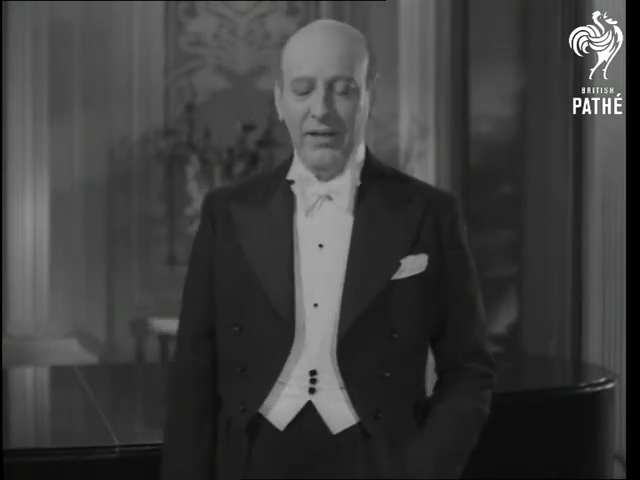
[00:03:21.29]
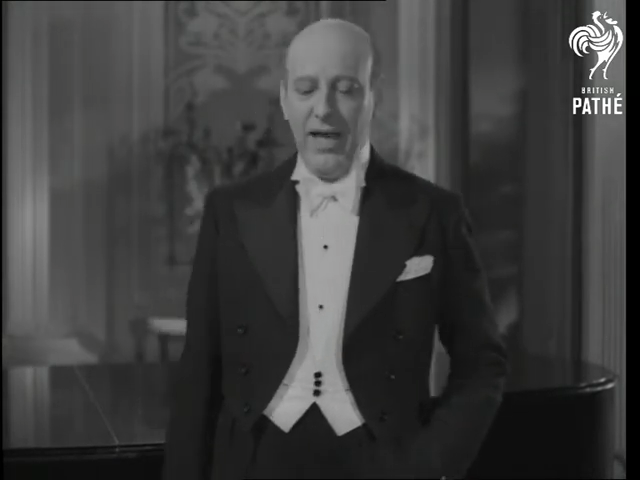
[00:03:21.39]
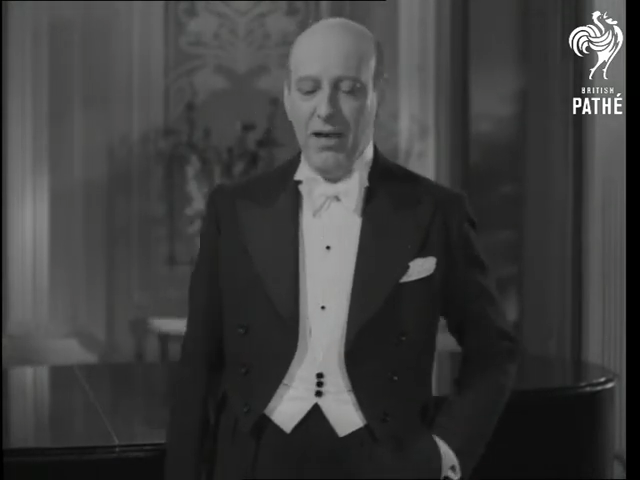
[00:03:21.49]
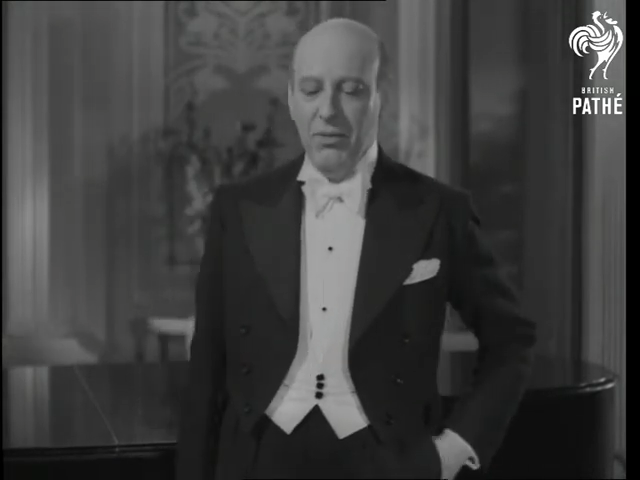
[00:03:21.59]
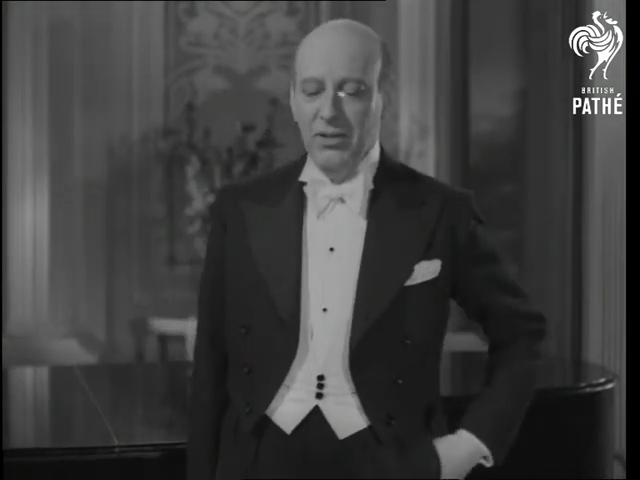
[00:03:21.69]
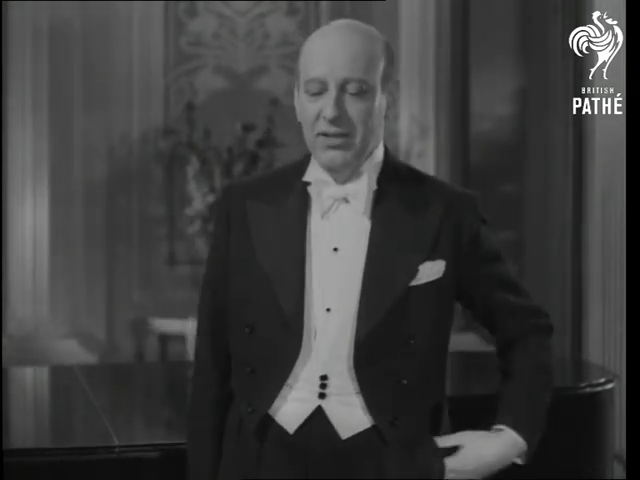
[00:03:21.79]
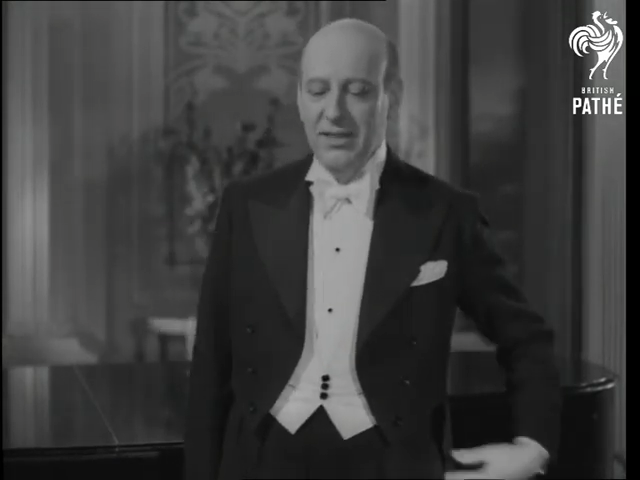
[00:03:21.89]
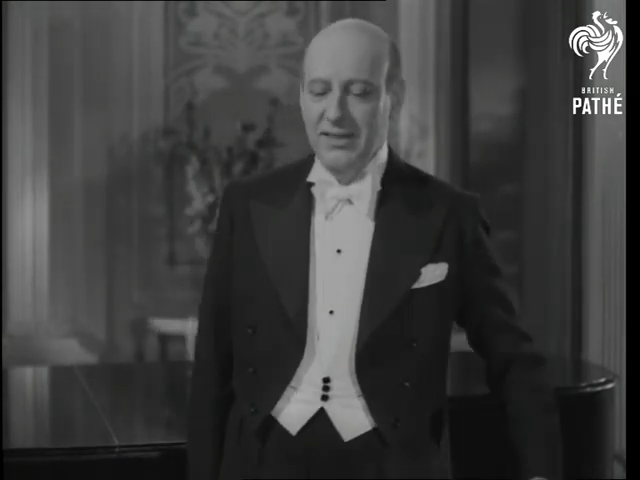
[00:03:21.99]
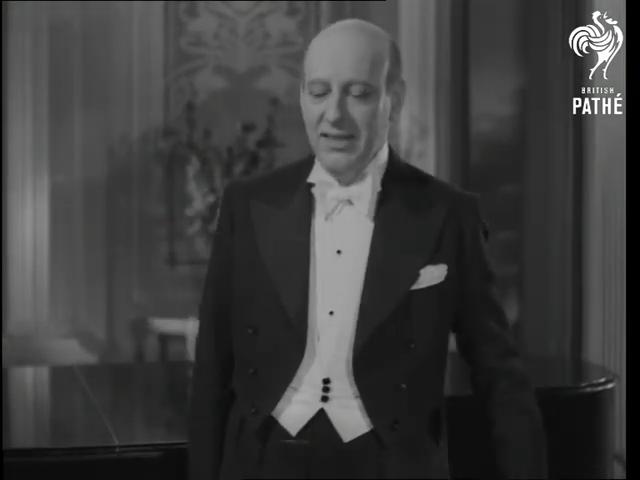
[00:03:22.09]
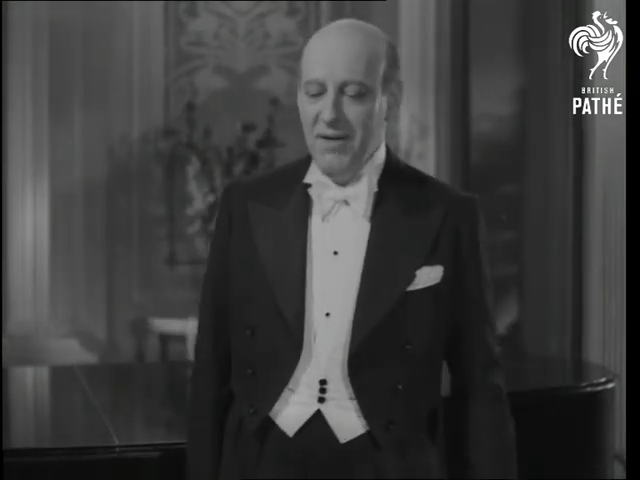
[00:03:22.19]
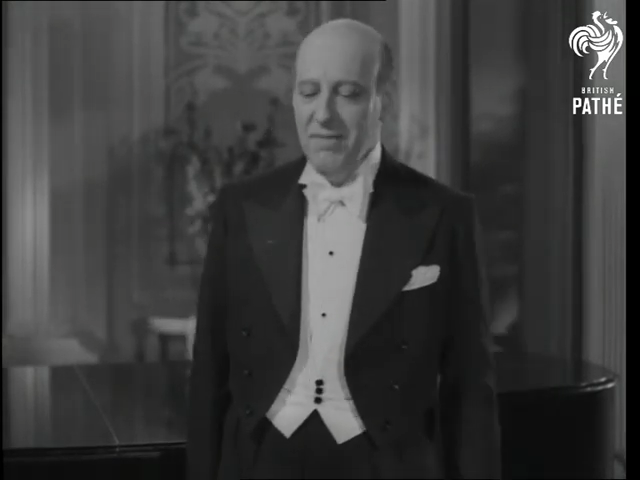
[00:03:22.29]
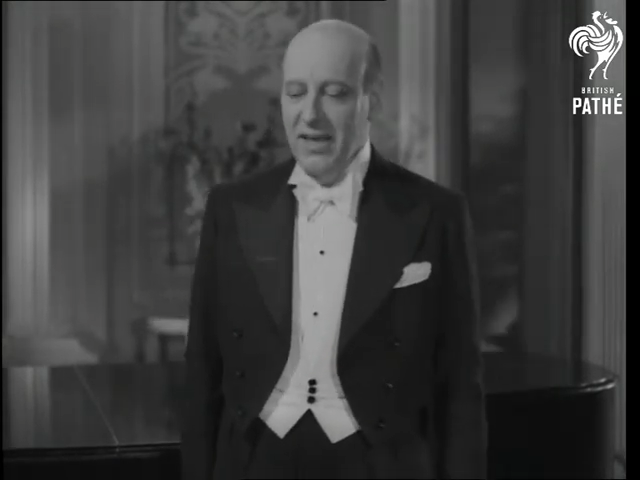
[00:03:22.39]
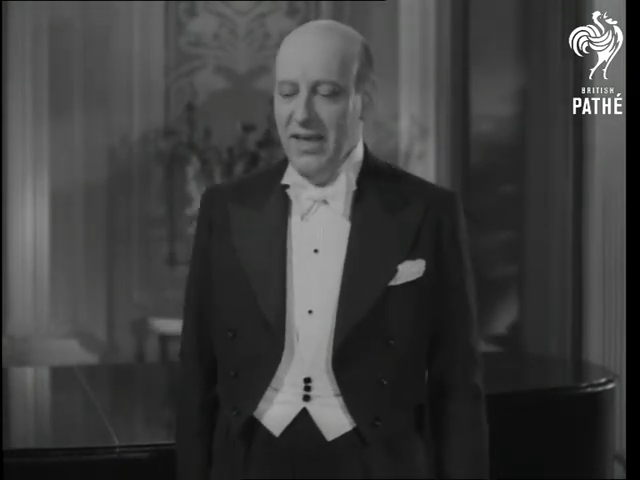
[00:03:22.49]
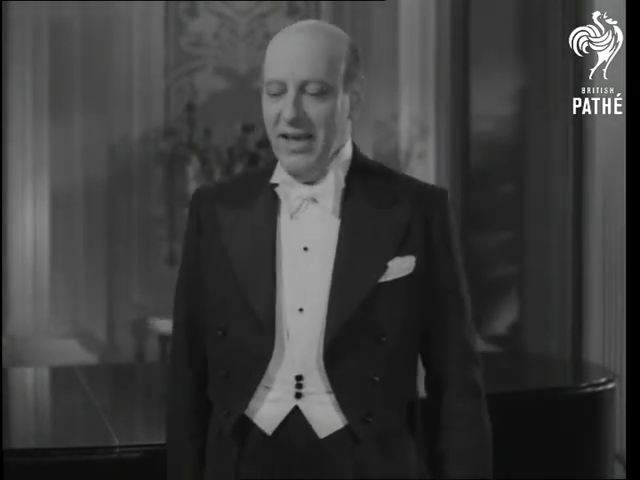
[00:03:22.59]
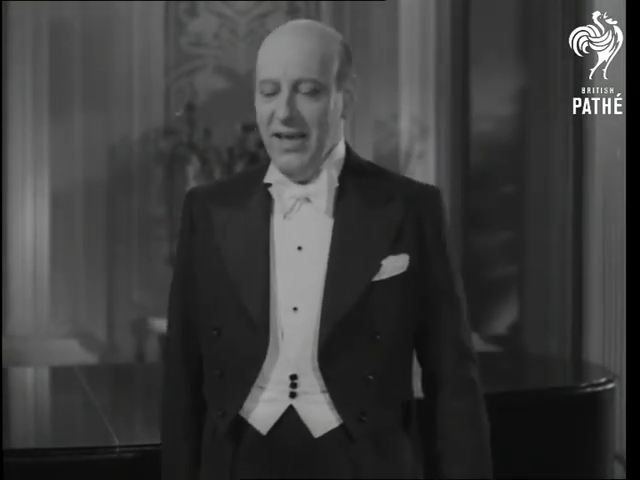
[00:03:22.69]
the cable and says, uh,
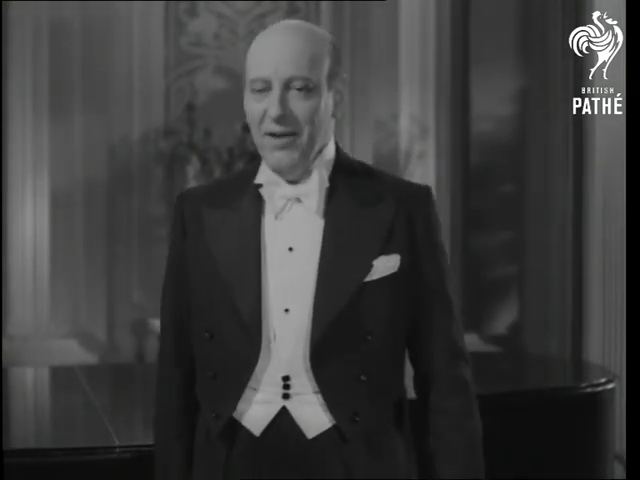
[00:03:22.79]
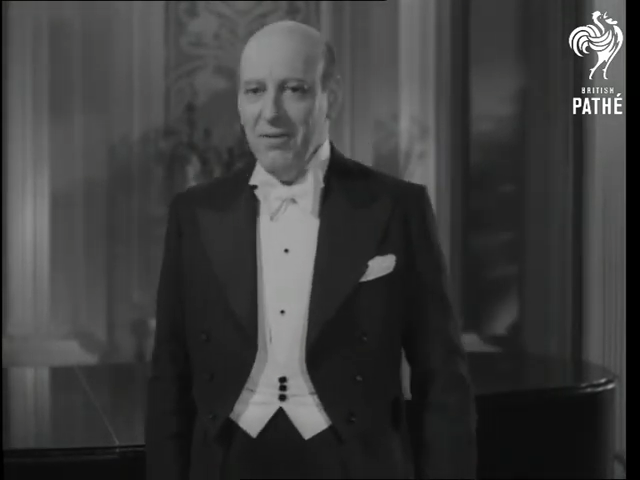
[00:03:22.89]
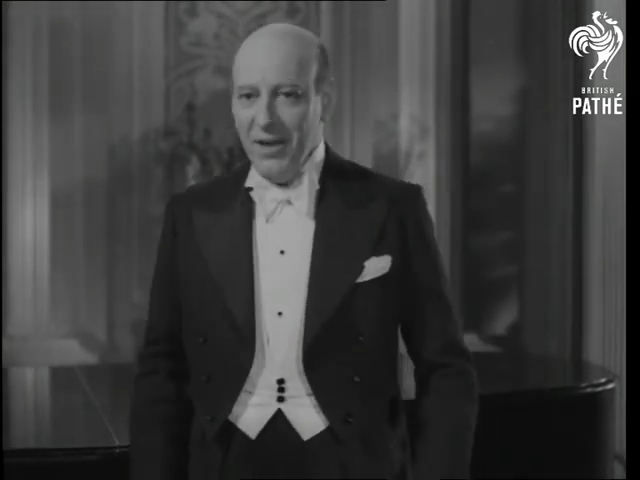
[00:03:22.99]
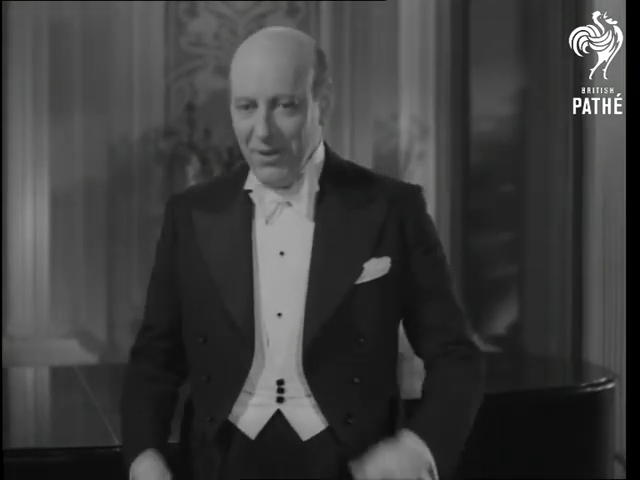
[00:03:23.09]
uh,